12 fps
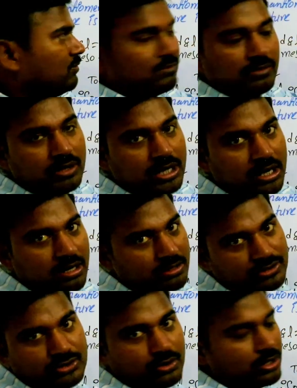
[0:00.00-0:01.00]
Okay now,
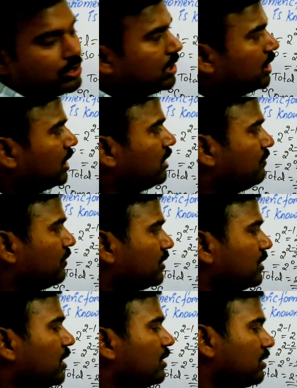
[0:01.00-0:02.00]
so you can try for
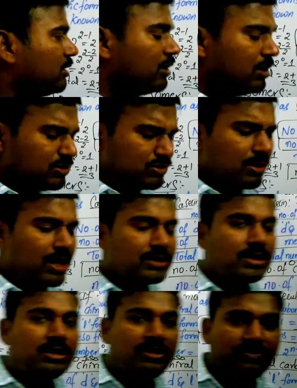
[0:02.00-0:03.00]
that. So like
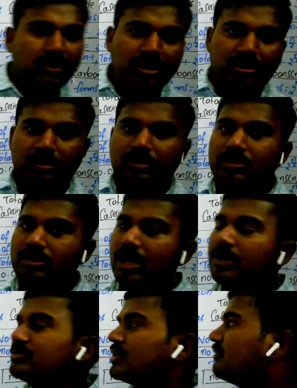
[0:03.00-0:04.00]
that different
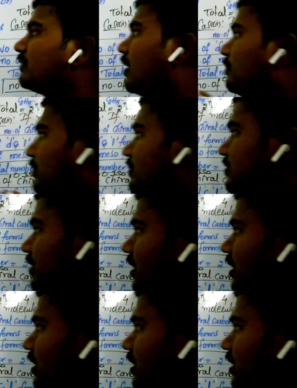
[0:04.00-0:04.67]
types of compounds are